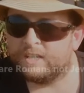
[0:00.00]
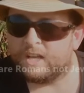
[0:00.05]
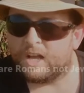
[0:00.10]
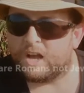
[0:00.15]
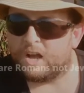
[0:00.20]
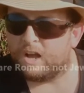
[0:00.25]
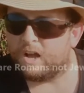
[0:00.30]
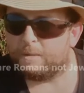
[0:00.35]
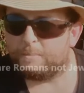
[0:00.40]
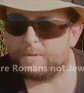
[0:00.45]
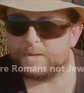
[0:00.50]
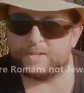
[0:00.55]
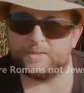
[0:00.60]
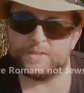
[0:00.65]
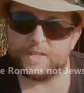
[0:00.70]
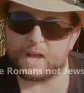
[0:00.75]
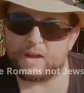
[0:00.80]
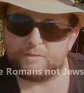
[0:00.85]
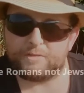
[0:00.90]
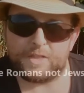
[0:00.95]
um, and
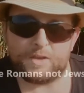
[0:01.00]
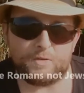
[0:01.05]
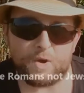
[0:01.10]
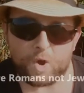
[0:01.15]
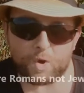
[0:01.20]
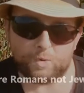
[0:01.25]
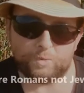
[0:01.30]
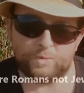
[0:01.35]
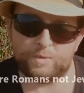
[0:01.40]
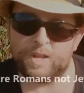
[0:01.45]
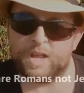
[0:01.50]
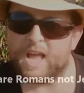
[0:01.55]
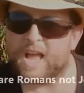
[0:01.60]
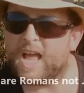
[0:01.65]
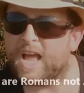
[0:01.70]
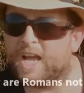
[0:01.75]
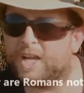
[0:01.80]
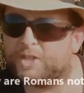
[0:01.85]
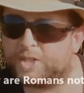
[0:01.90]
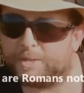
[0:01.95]
have their own
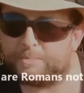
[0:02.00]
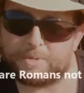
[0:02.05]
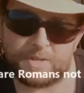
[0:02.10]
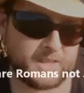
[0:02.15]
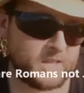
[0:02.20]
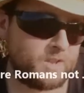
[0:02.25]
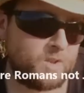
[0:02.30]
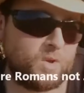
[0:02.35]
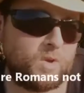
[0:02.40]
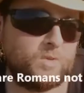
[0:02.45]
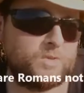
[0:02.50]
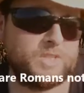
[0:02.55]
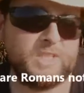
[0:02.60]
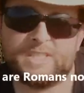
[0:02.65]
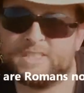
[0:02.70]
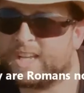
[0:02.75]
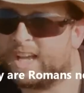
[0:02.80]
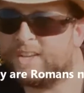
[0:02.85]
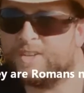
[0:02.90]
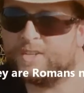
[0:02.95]
heirship, but they're not
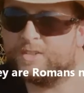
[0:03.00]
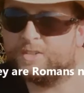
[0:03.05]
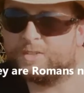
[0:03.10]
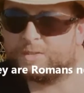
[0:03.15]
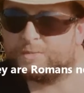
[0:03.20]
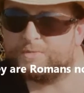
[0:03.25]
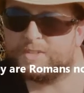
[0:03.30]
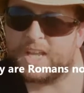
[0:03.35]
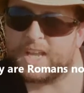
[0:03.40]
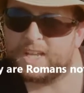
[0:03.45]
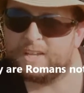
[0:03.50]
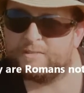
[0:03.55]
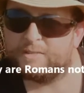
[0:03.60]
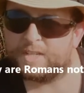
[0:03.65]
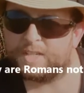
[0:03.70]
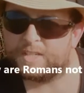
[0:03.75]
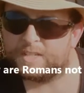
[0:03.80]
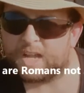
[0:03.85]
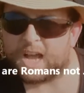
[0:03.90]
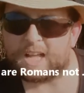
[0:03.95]
descendants of
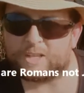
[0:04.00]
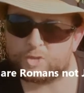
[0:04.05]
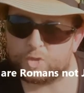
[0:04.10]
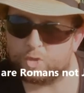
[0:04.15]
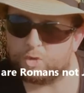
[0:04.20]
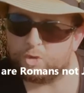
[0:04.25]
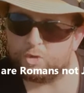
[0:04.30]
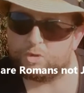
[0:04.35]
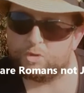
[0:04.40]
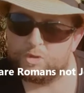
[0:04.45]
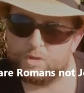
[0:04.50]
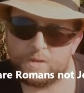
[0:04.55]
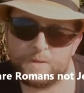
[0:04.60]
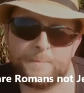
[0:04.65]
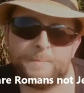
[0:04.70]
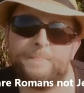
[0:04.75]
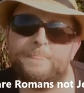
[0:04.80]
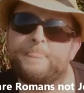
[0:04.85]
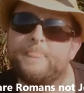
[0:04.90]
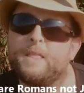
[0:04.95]
David at
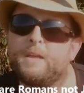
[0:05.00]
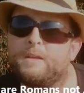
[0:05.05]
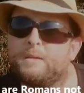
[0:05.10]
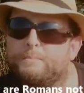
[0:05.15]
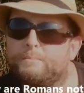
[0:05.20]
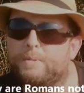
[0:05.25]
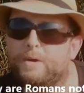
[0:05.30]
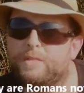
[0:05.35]
all.